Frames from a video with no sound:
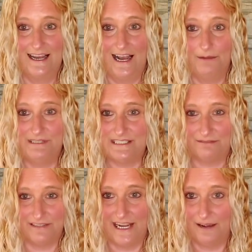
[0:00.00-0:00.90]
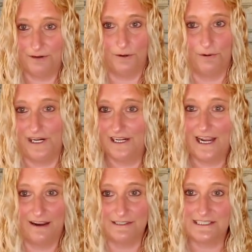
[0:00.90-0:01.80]
I would definitely have a
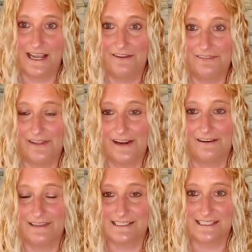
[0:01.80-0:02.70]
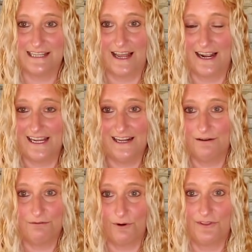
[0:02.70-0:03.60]
greenhouse out there, this and that. I can't
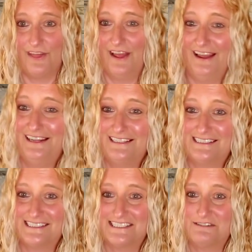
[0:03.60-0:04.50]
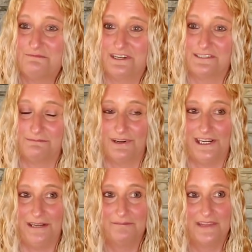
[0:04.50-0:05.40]
afford that. It's too much
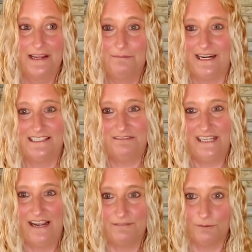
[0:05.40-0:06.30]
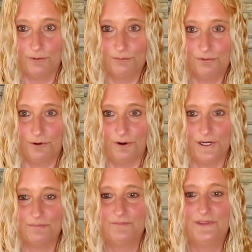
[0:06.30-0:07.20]
money, but I definitely have the room for
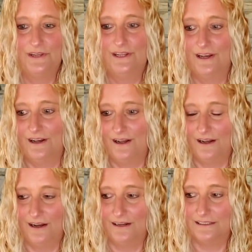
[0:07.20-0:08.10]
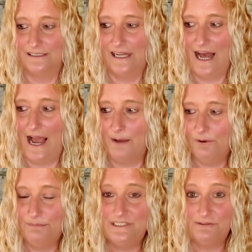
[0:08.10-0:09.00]
it. I
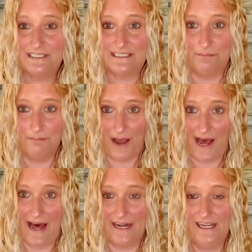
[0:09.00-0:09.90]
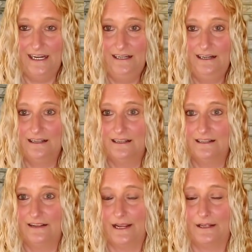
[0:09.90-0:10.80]
will be doing some potted,
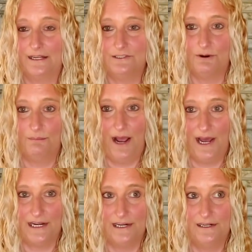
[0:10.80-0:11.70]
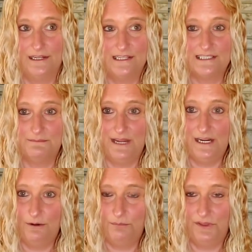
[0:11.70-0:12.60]
like I'm going to do a potted
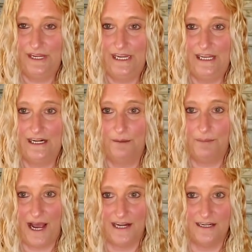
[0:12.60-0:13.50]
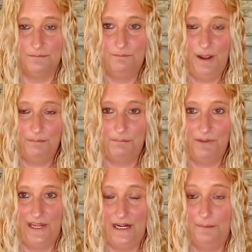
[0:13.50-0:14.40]
tomato plant, a potted pepper
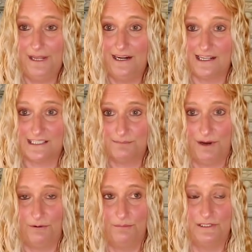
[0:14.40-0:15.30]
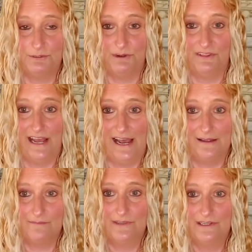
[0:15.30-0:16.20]
plant. I'm going to experiment with
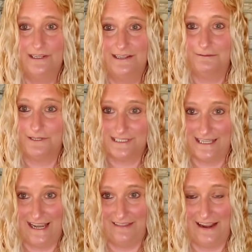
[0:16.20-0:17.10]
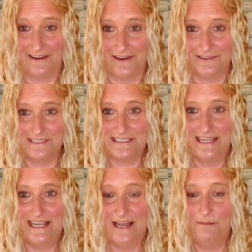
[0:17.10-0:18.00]
that. We'll see how that goes.
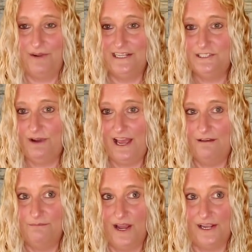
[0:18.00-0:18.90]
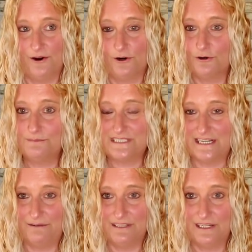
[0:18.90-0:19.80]
But I do have my herbs
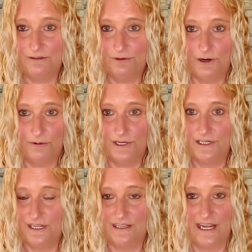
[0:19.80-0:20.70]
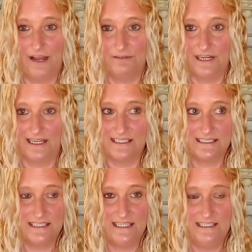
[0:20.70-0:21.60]
and everything growing in the
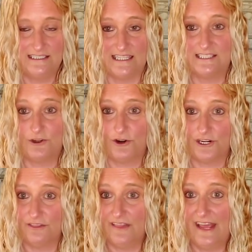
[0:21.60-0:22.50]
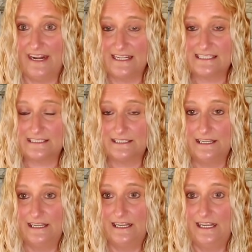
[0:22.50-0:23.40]
galvanized tins. I started lettuce
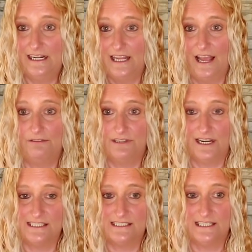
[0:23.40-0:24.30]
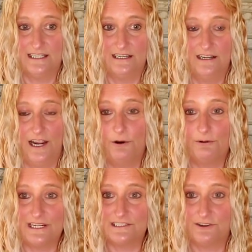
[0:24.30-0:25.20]
in a galvanized tin. I
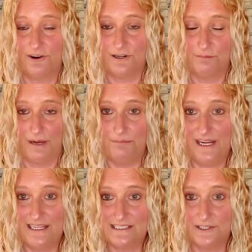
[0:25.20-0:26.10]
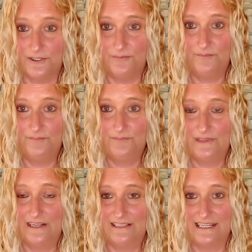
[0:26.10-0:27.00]
already started my basil.
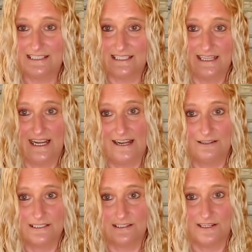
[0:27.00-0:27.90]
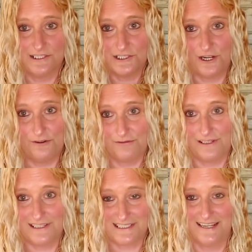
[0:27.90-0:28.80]
That's in the house on the shelf
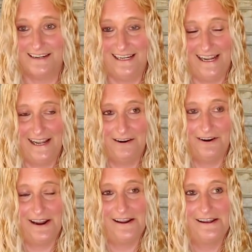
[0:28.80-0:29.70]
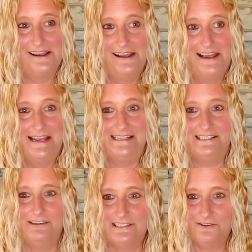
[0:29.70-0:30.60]
in a sunny area.
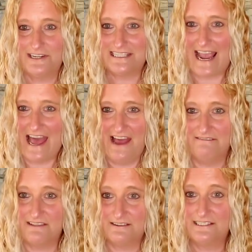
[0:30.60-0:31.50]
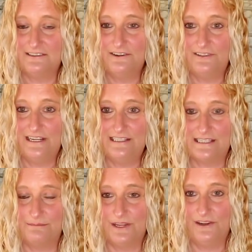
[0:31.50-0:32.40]
So as long as I have those little things,
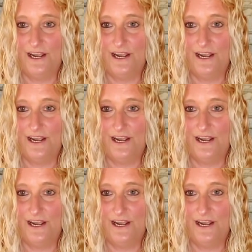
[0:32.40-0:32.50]
I'm good.